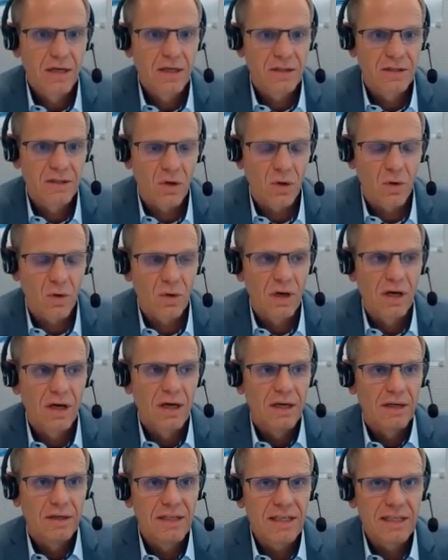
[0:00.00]
So
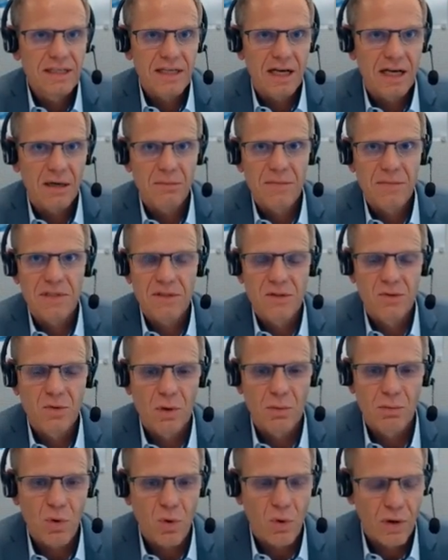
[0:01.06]
this comes to
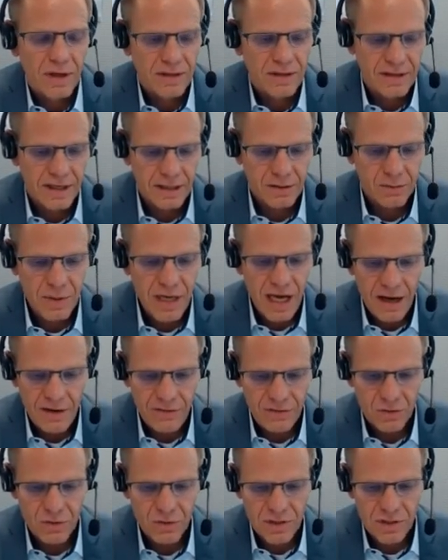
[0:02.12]
a point that we
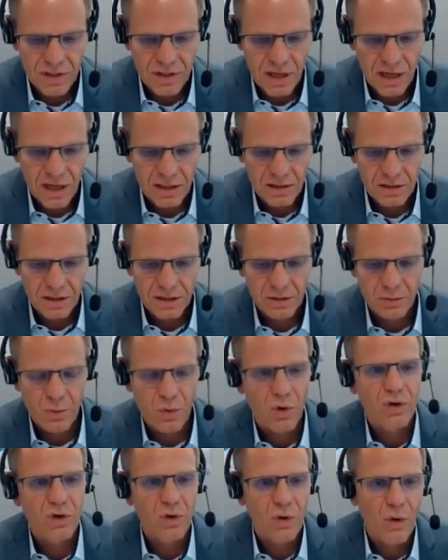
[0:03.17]
have to start and
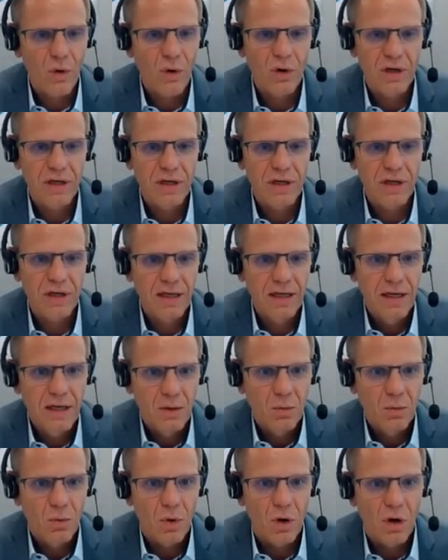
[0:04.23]
work early
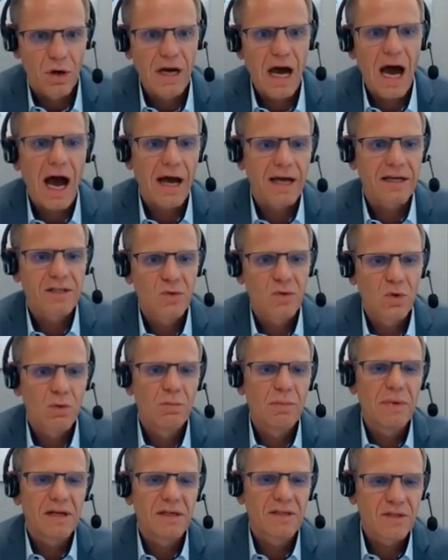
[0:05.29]
on high school,
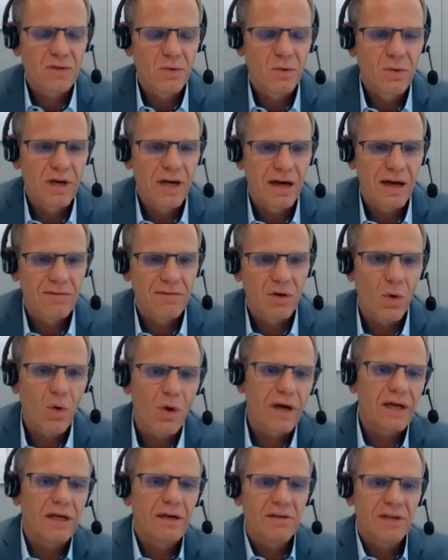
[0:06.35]
middle school level,
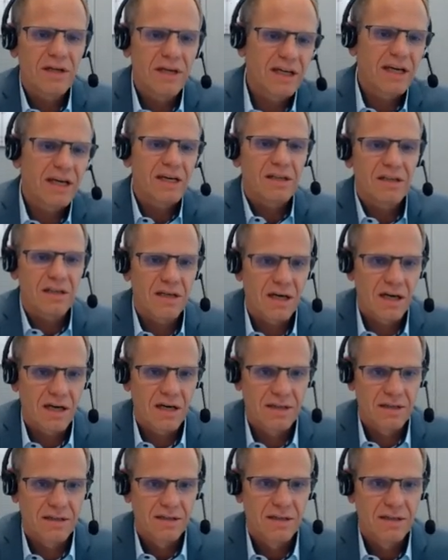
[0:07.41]
or even in
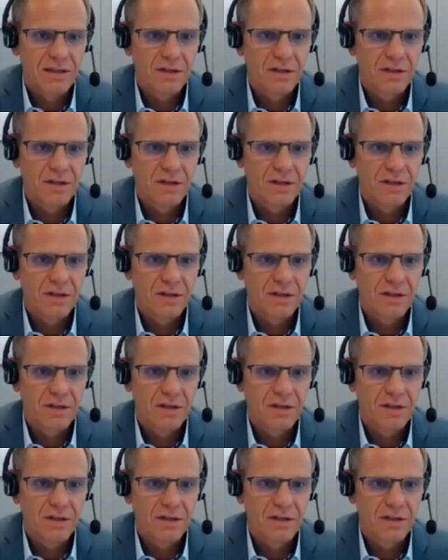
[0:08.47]
kindergarten,